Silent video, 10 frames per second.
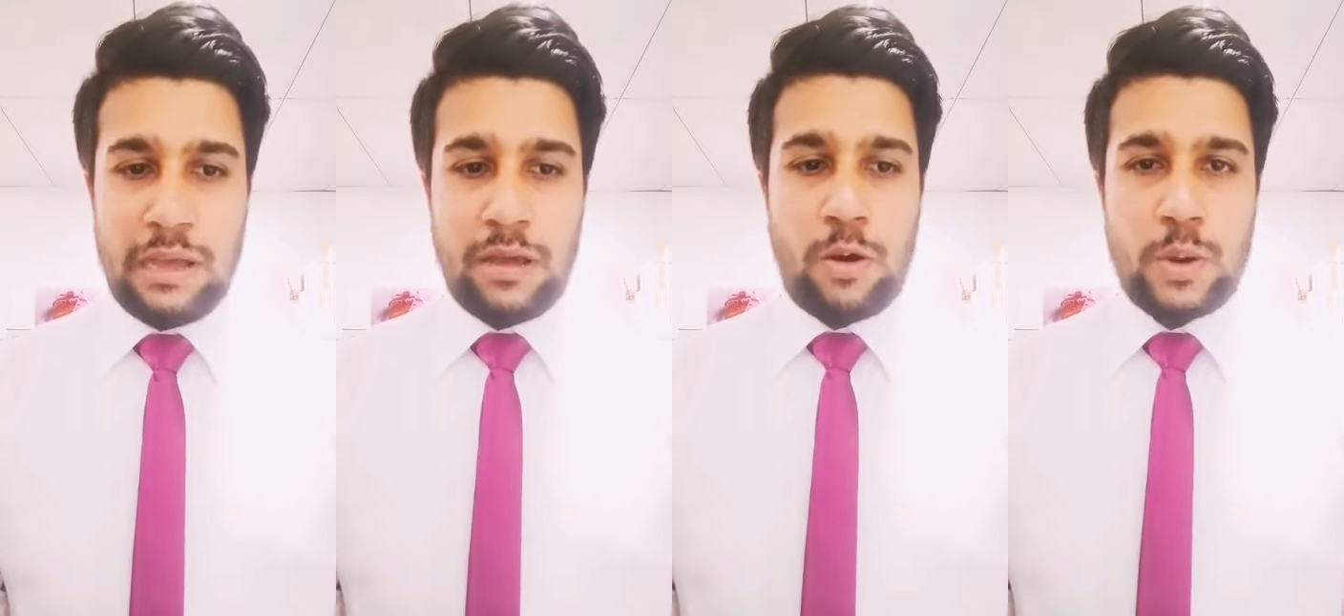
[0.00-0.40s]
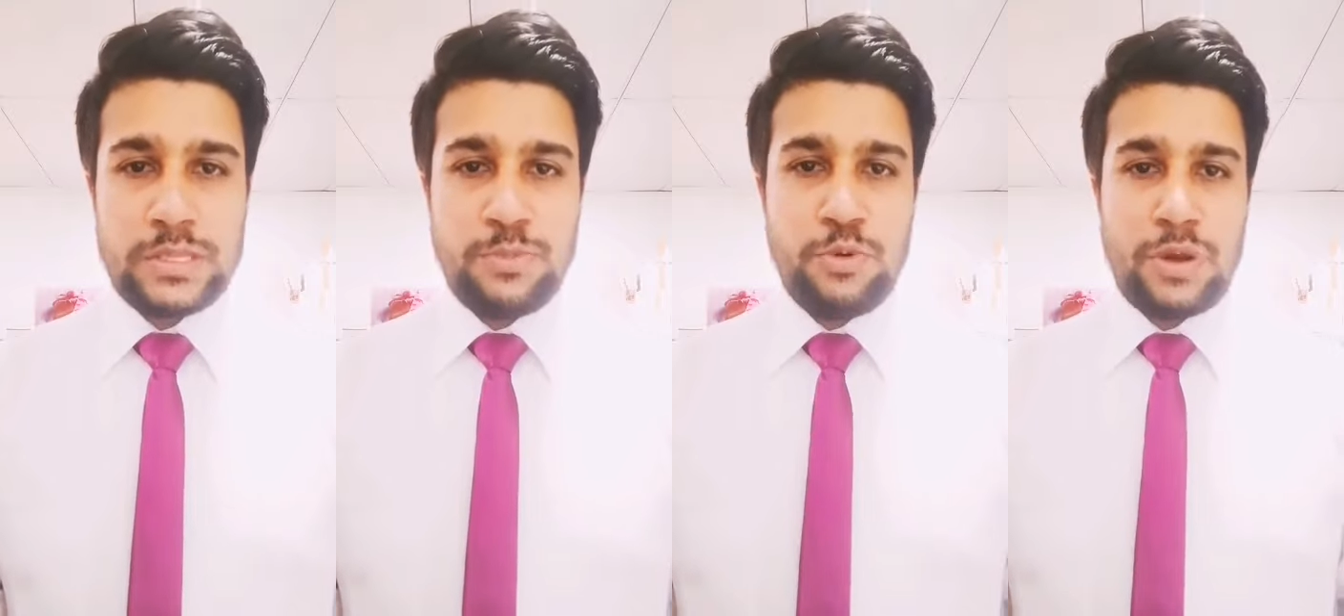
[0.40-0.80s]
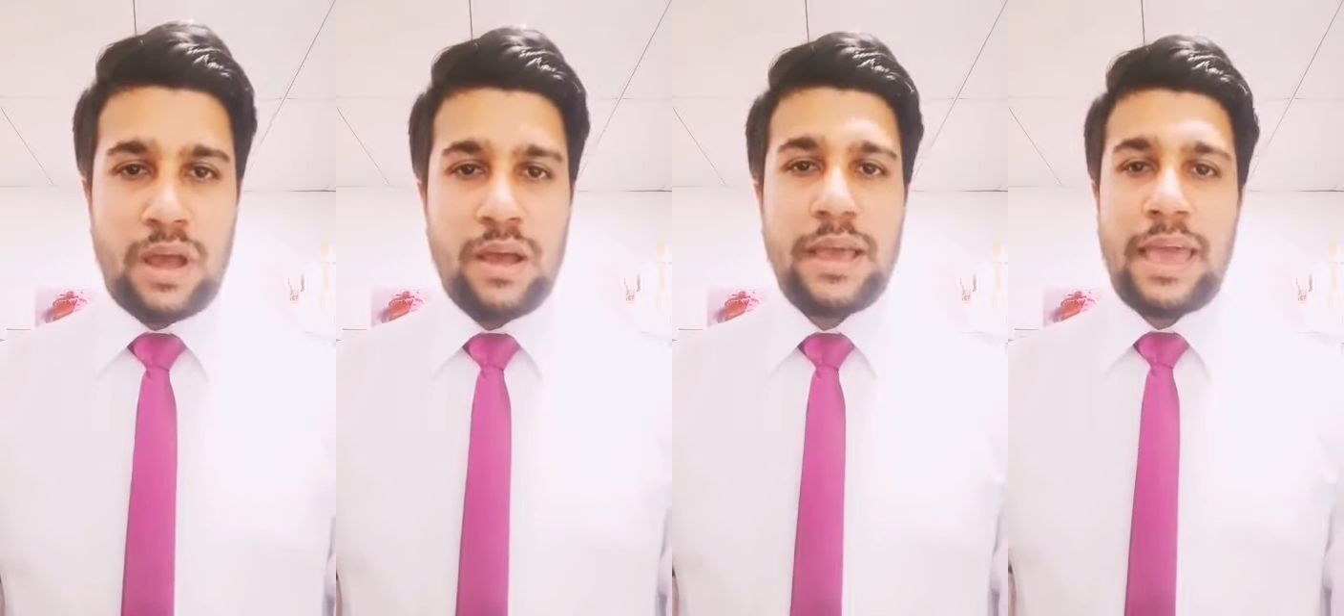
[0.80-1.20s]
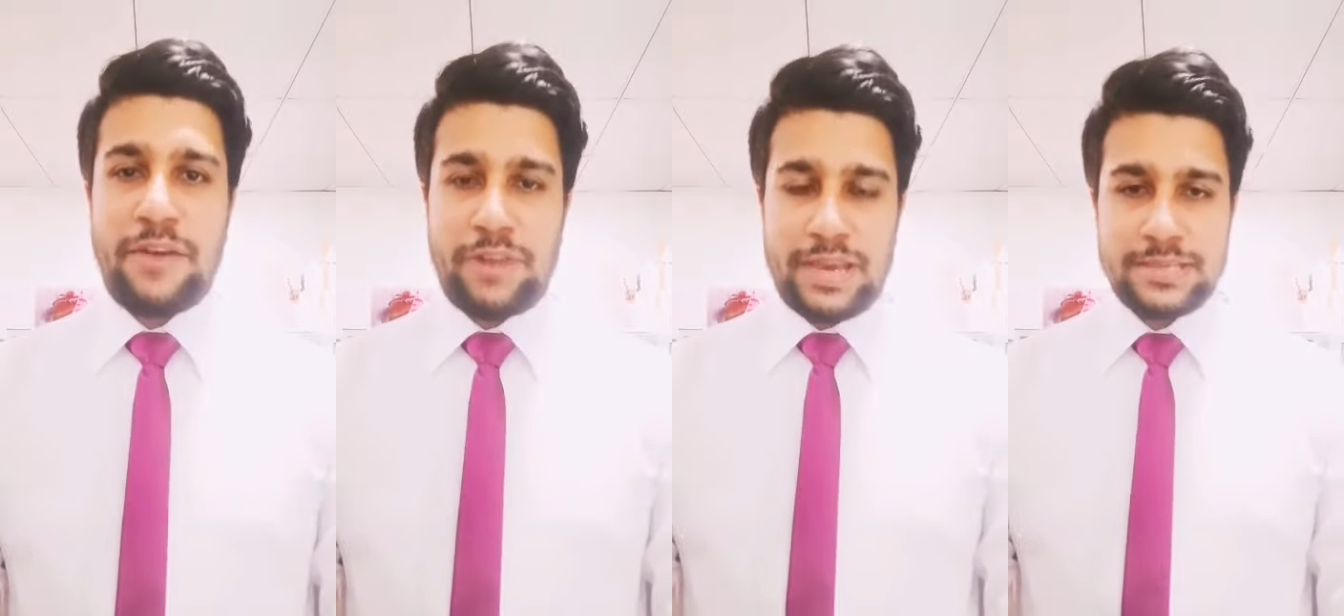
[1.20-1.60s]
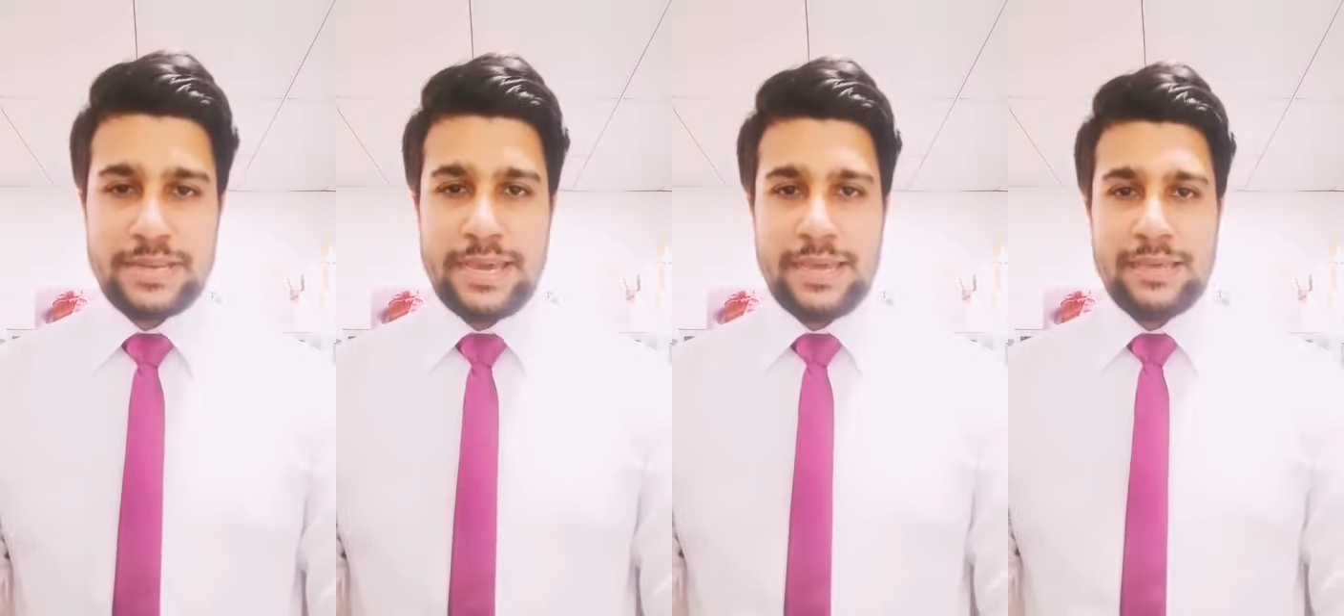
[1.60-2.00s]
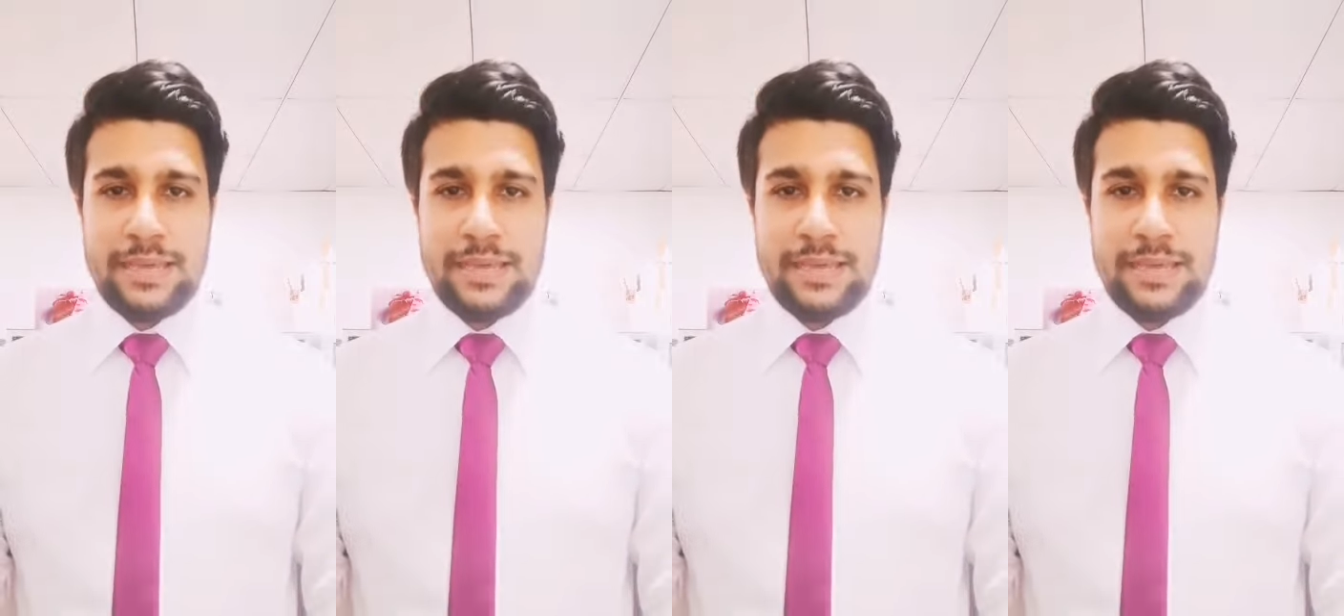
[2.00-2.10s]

Osibuna, have a nice day.